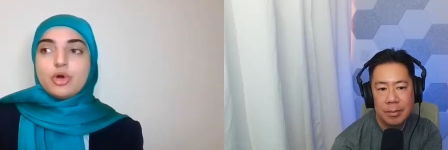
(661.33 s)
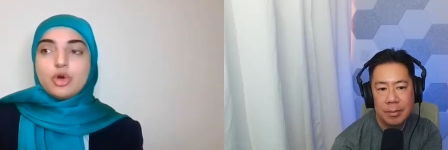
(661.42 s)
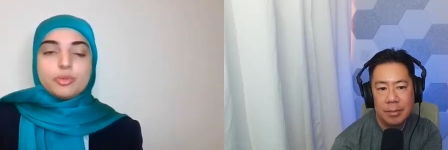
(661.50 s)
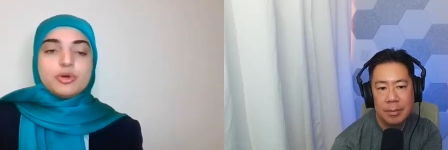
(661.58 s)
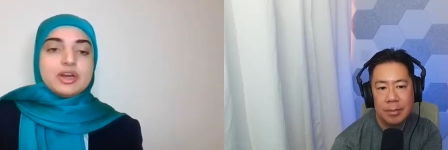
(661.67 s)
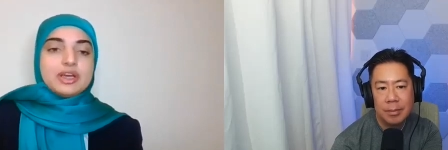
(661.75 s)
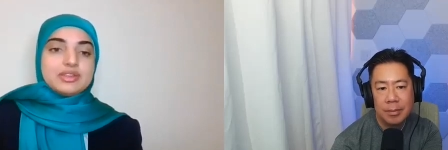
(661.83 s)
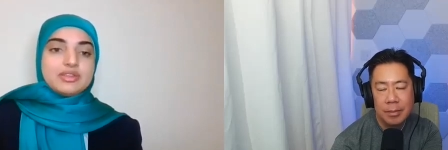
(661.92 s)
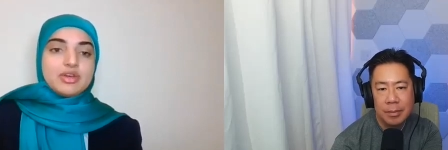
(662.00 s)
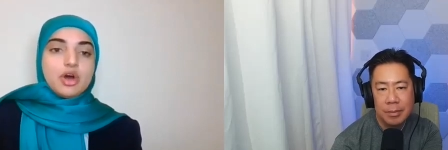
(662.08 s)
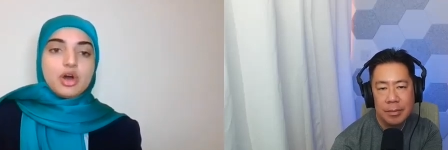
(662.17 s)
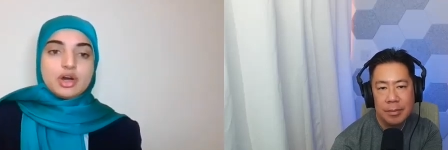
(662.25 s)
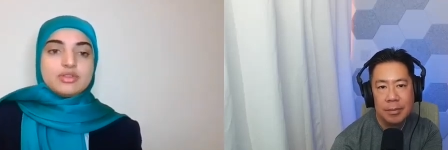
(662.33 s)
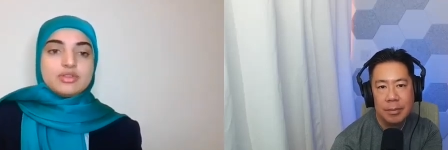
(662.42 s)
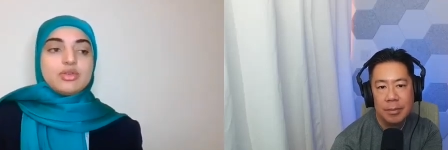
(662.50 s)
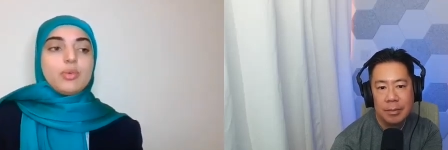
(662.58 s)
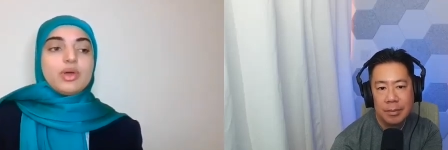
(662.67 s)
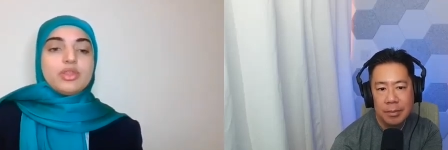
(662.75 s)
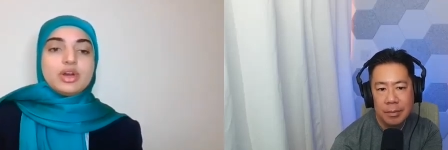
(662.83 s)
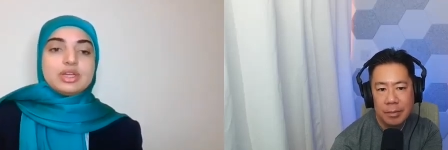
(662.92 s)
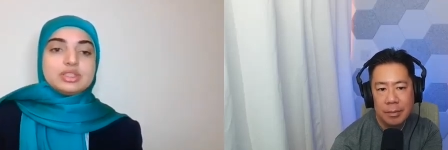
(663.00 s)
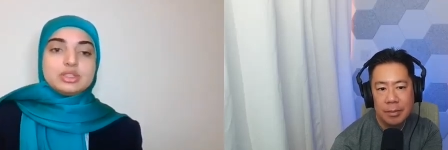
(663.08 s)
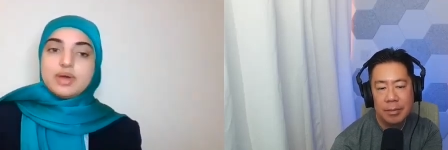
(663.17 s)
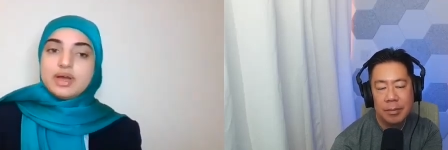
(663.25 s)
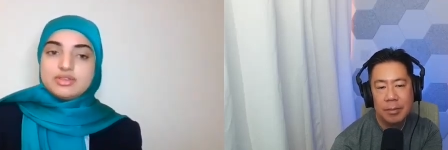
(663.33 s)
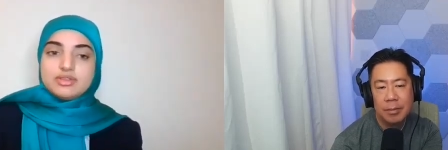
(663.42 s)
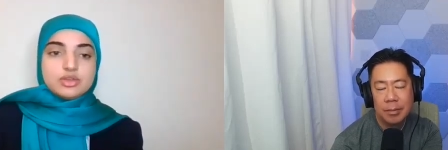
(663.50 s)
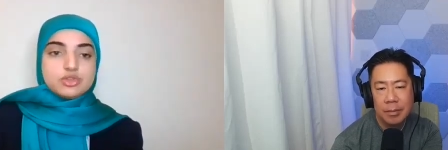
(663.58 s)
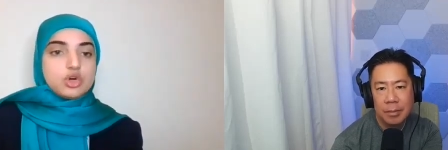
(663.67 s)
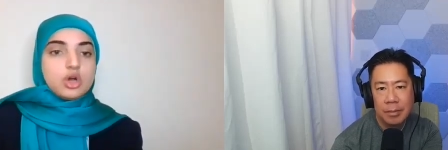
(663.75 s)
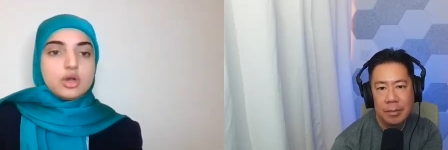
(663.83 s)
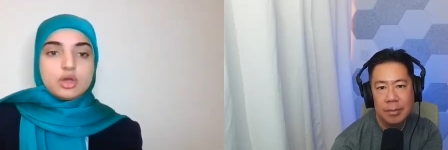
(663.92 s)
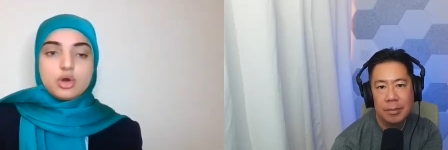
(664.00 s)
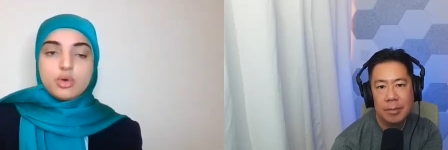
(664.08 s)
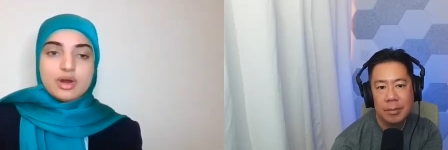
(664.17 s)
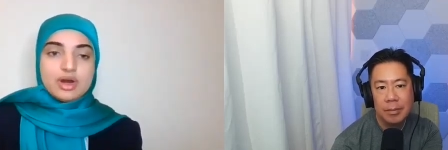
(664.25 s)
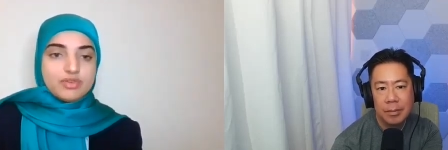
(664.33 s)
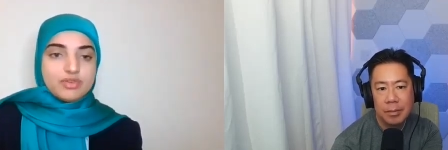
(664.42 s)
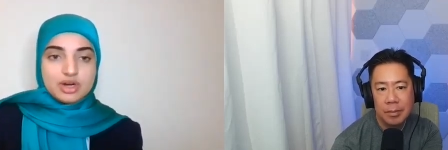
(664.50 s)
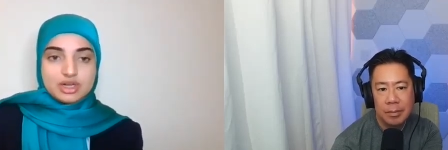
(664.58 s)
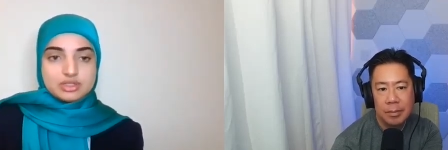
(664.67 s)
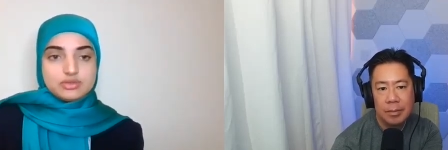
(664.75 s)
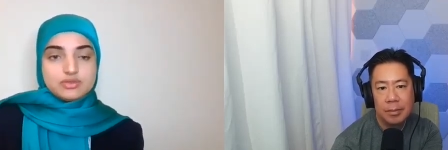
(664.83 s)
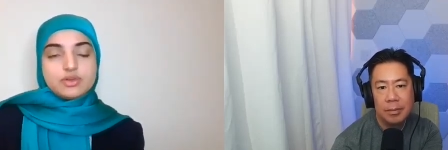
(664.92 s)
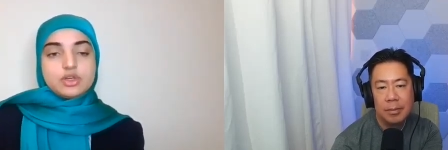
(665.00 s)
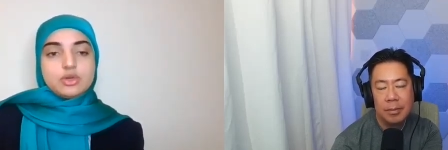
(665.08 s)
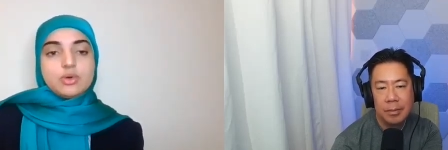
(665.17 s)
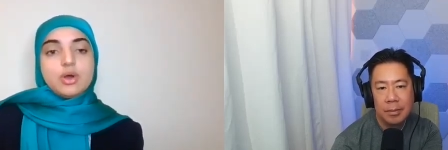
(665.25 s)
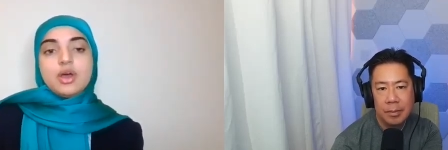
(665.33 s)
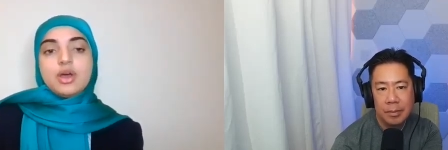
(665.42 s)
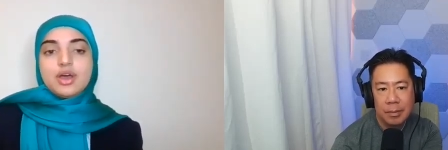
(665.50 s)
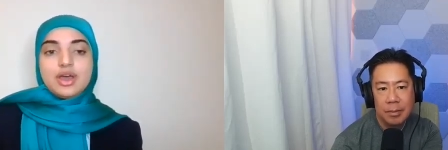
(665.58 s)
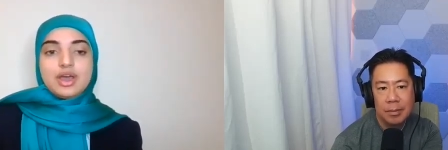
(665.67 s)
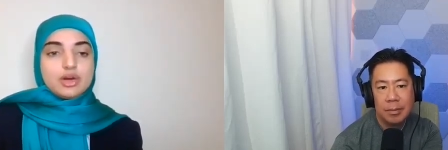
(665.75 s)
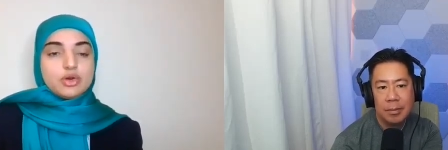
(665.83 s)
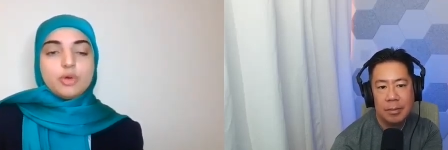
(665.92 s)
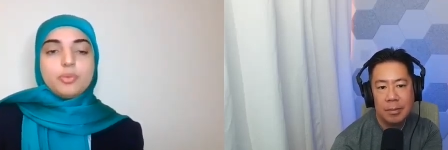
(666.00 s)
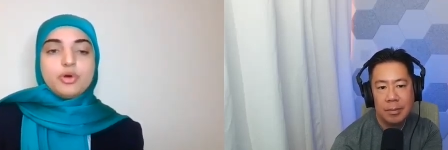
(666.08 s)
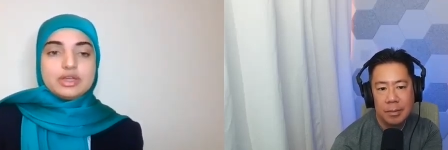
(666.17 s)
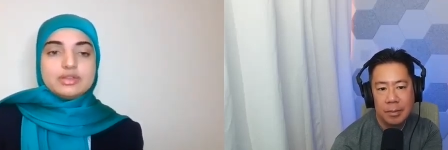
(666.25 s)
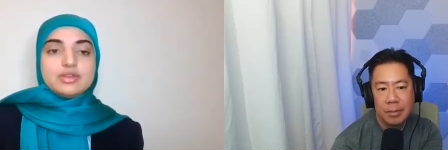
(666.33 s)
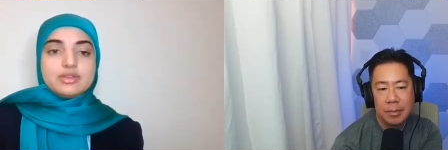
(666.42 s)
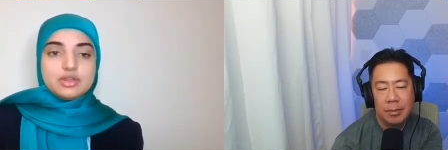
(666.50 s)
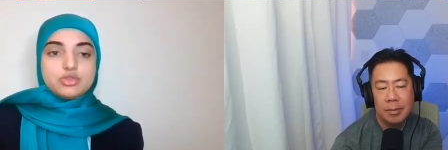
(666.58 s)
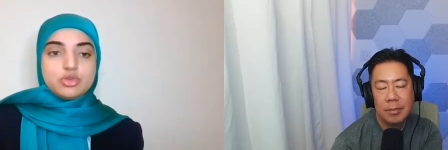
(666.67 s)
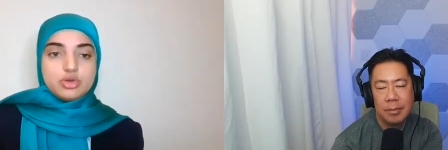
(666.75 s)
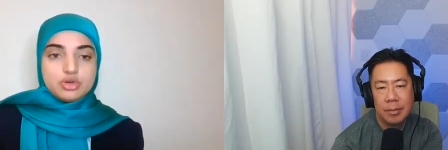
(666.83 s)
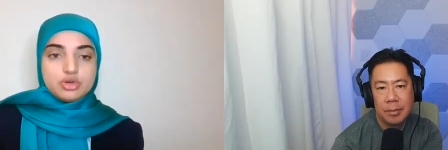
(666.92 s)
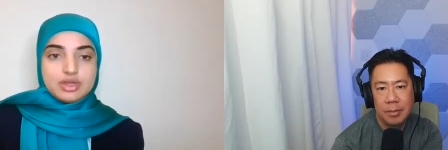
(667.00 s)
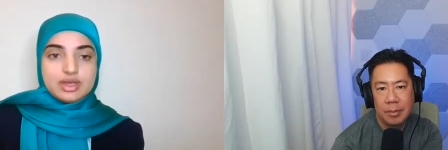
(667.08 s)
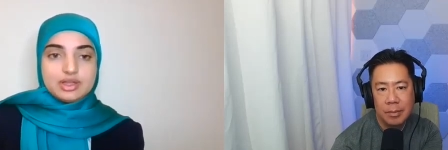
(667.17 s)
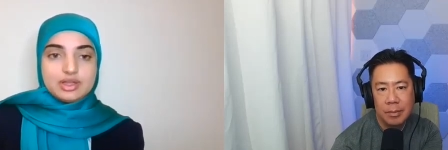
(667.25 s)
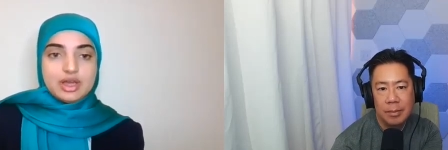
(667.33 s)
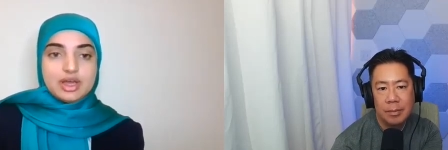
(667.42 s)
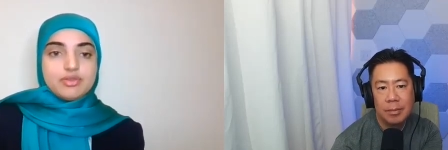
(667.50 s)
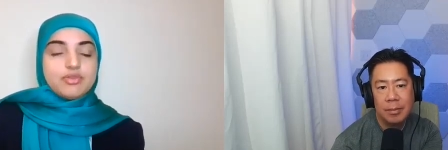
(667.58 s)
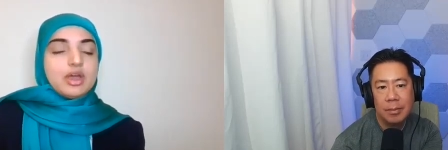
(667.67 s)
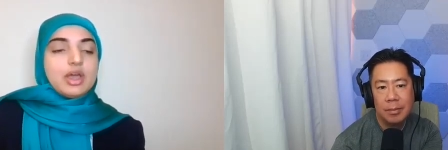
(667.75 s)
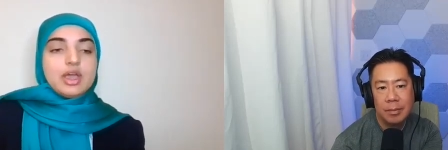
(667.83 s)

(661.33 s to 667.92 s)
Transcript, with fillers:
Speaker 1: Incorporate art, whether it's writing, drawing, or whatever it is for you, incorporate it into your daily life.